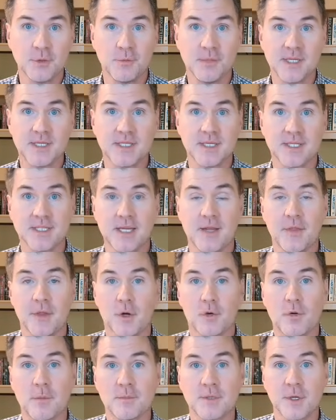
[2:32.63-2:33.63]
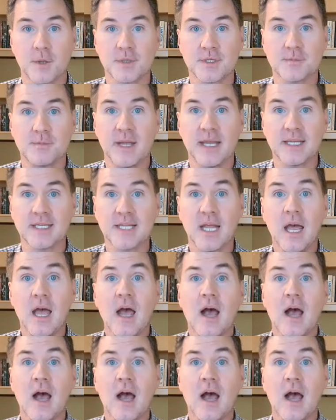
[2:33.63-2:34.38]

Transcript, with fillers: business in the crypto space.